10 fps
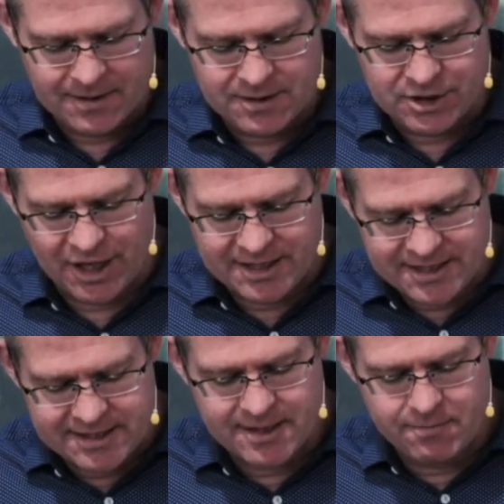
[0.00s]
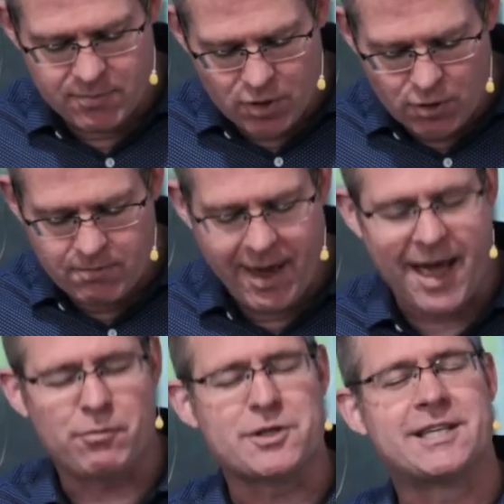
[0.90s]
Just as the mute
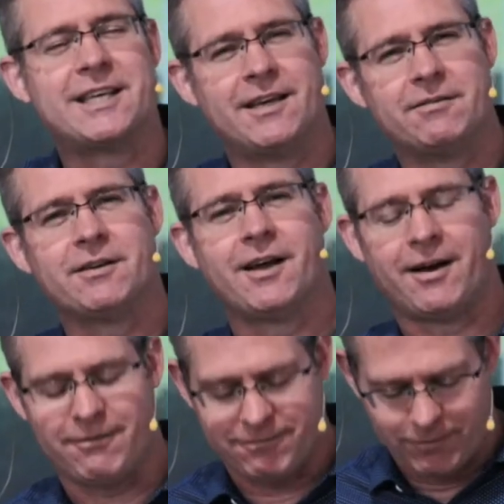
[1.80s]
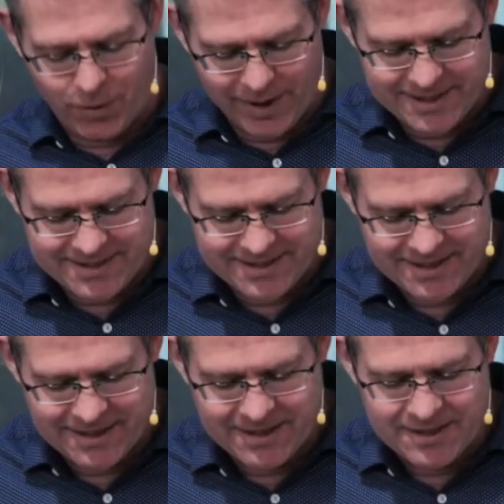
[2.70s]
man was given a voice,
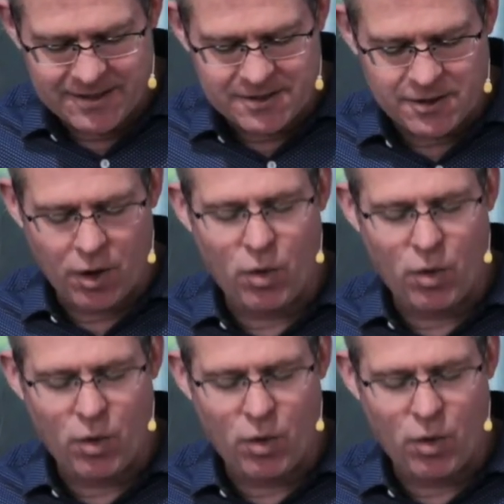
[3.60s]
so